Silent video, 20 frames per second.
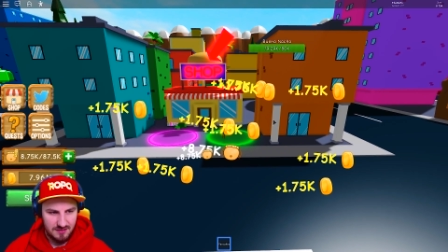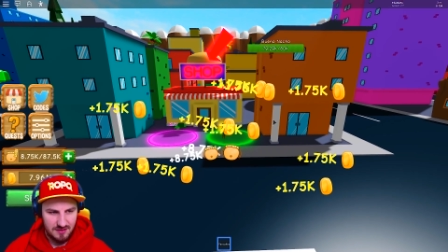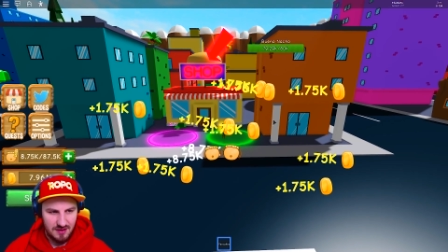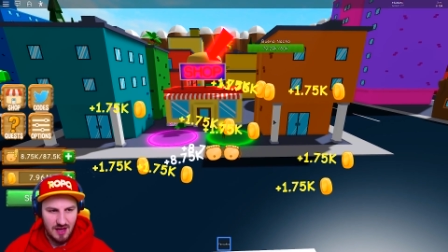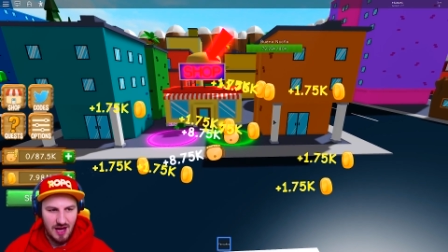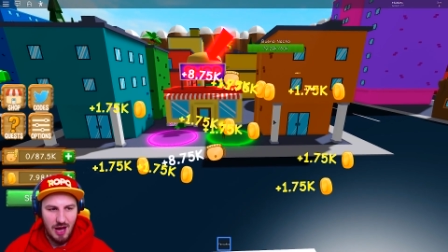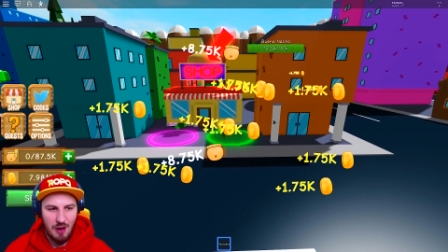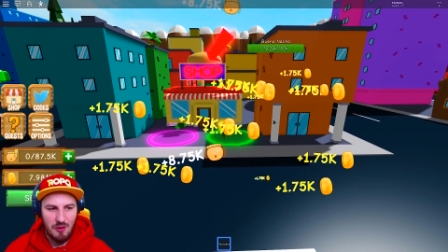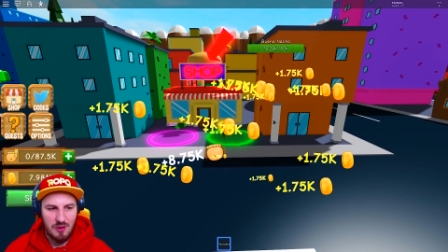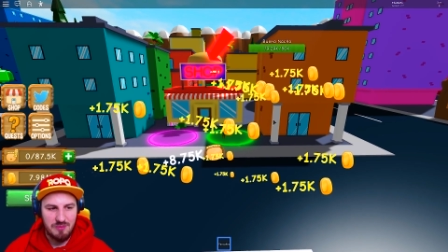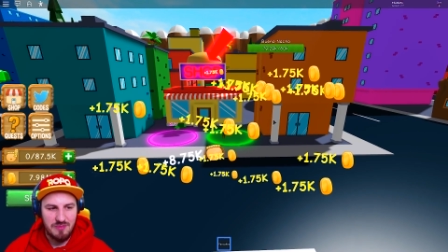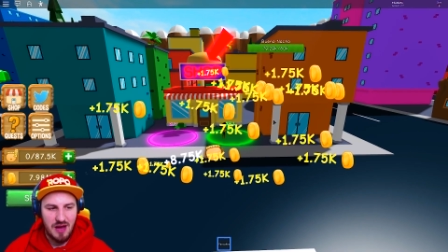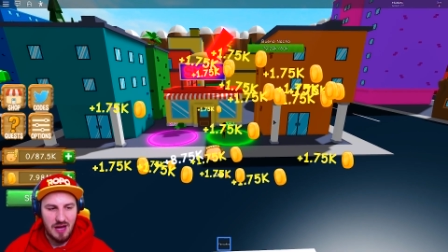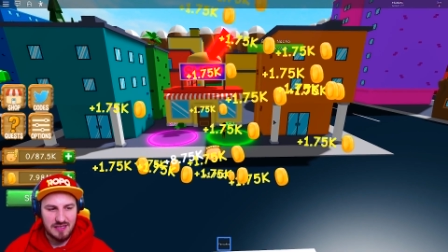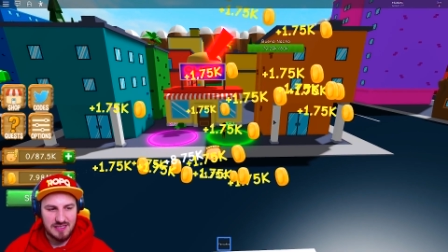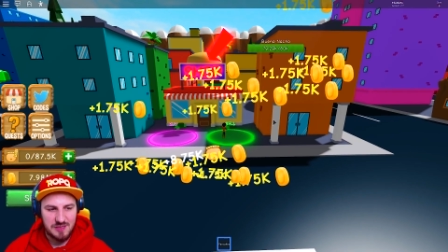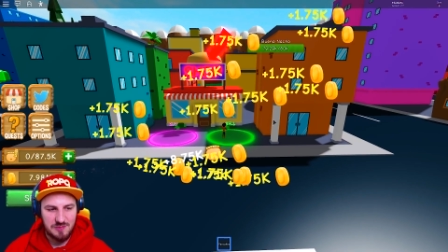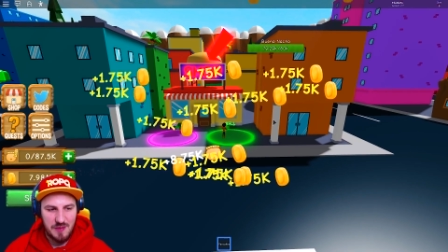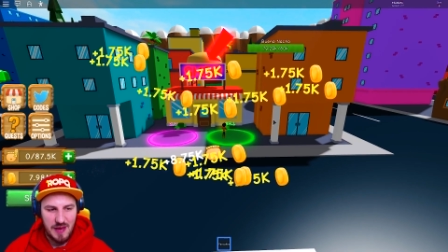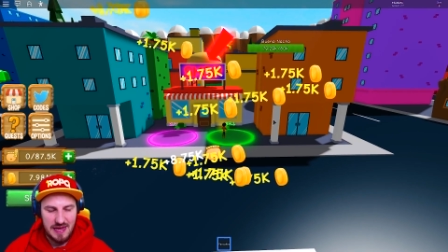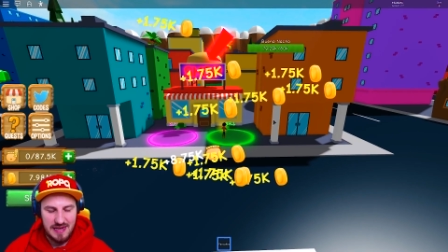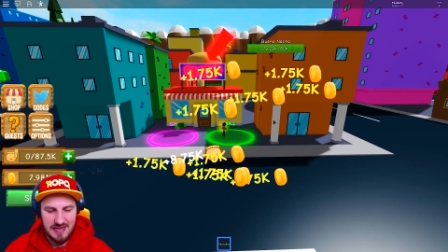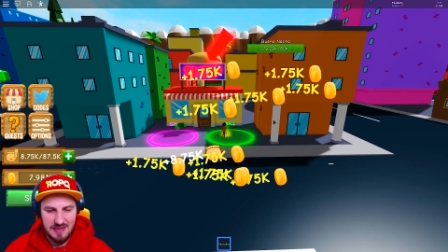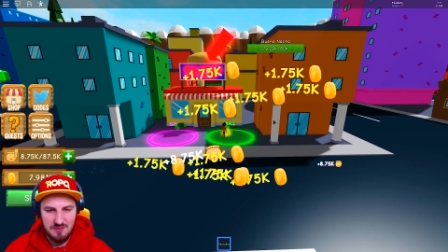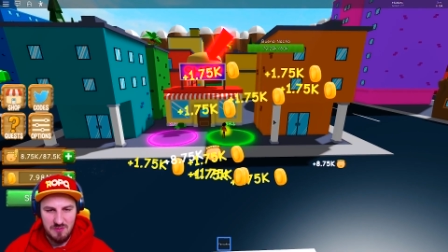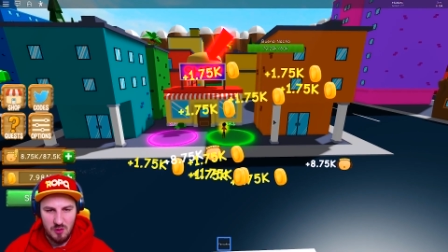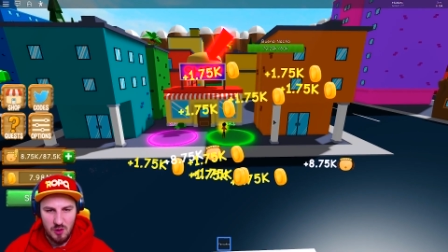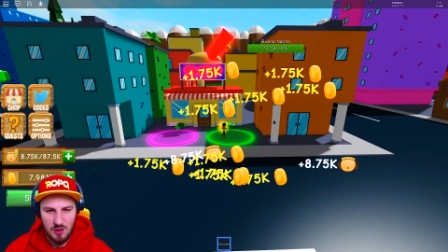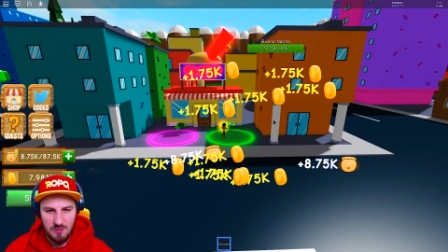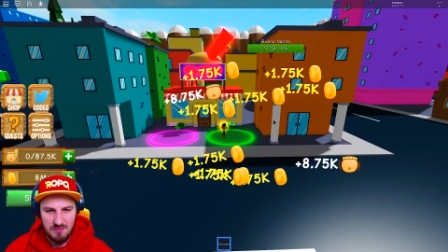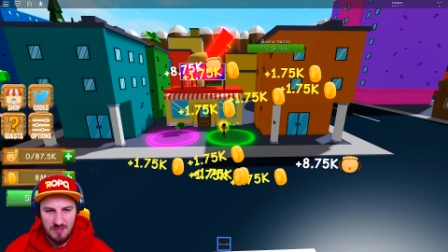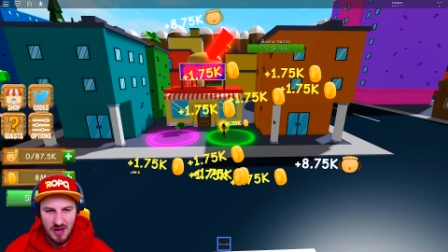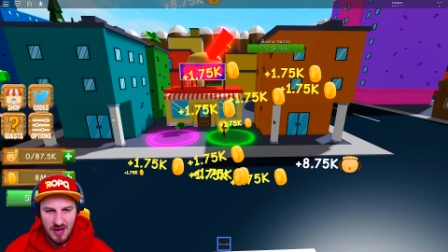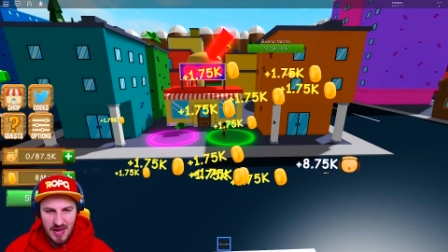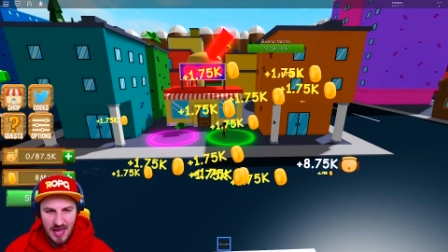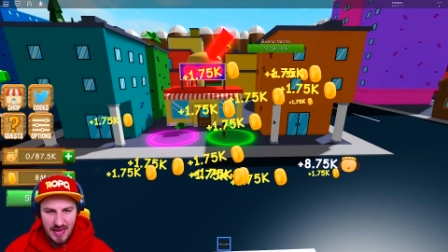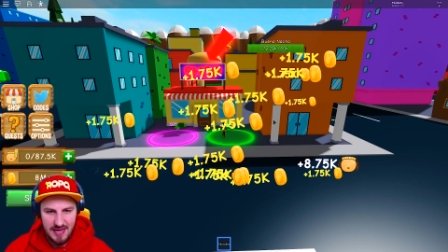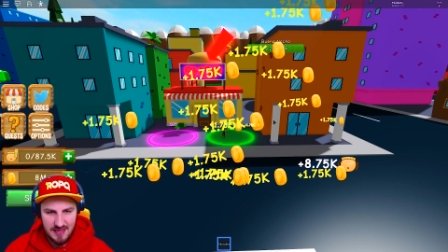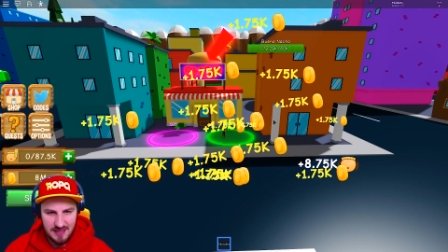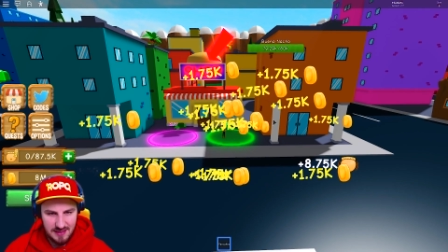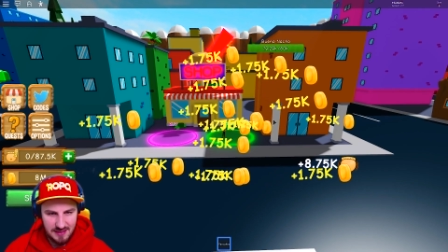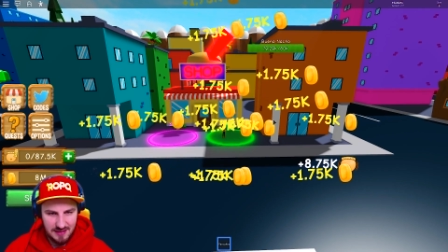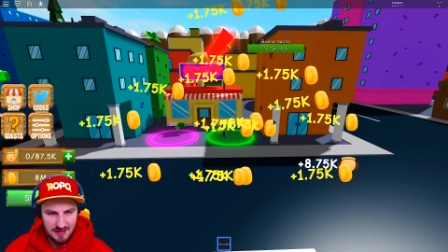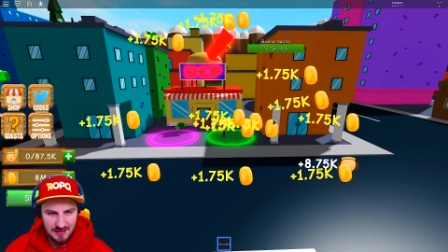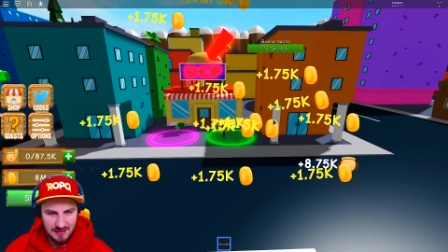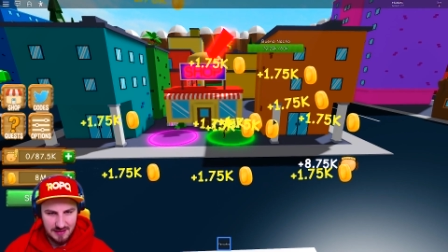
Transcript: No, I'm not spending more money!